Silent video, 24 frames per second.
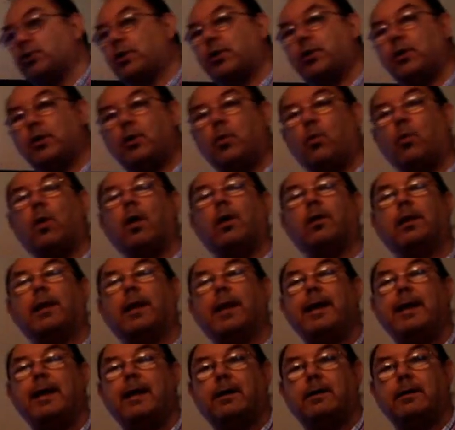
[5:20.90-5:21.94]
looking at one
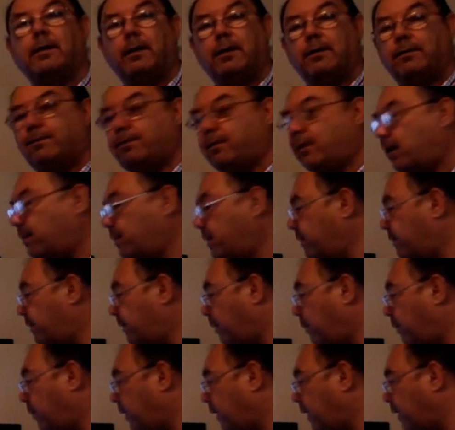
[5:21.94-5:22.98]
layer of forming
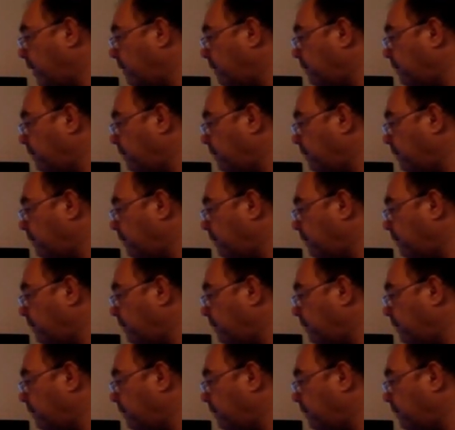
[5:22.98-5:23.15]
fabric.